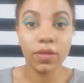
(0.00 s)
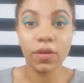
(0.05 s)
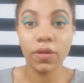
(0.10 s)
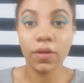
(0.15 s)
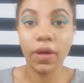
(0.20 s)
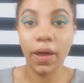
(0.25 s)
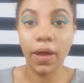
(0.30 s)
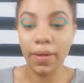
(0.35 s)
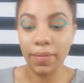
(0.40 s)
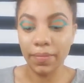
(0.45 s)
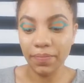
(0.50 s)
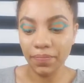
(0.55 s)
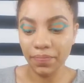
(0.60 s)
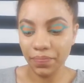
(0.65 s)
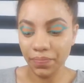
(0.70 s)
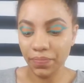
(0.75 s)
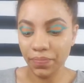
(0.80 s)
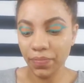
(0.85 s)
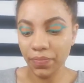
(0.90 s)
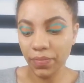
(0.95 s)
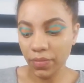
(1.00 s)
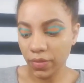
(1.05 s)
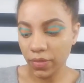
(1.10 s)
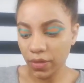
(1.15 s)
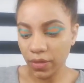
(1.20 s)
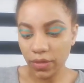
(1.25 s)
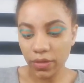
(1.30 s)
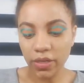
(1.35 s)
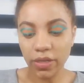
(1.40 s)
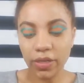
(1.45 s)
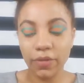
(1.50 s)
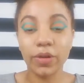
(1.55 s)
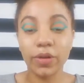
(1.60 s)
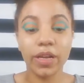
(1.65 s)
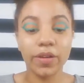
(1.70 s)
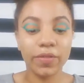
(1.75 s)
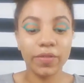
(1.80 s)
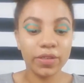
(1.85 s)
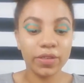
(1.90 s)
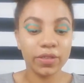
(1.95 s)
Okay. Then
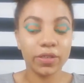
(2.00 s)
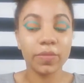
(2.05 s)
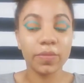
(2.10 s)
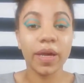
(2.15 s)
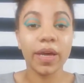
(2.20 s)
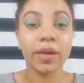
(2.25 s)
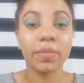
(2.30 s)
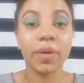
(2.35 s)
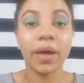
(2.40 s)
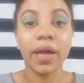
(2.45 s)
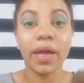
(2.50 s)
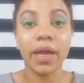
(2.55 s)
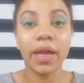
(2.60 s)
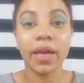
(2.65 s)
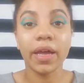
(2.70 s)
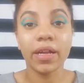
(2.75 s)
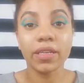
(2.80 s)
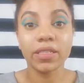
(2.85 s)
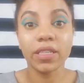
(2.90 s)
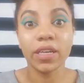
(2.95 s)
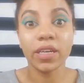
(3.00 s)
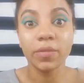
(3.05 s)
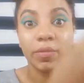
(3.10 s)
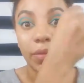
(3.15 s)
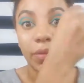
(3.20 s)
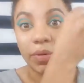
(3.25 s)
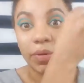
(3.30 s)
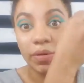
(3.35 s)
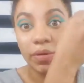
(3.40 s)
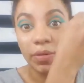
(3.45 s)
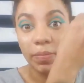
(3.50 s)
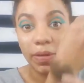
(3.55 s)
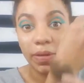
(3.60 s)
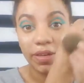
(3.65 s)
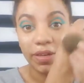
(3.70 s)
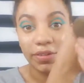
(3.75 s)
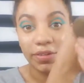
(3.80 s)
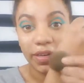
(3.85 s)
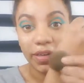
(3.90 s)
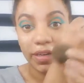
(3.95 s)
whatever is on the back of my hand, I take my beauty
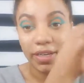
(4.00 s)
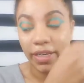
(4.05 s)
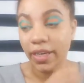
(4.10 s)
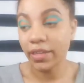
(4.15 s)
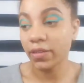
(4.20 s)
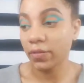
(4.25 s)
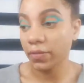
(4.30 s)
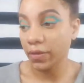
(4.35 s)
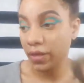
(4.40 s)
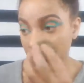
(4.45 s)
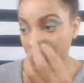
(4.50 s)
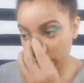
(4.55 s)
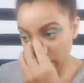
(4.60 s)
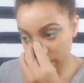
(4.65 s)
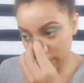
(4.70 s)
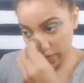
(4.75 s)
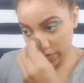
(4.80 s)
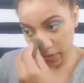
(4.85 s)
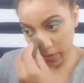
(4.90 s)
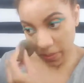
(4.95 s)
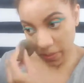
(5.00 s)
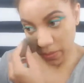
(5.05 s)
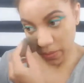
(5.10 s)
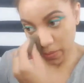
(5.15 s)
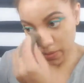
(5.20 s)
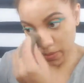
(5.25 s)
blender and get the rest of it.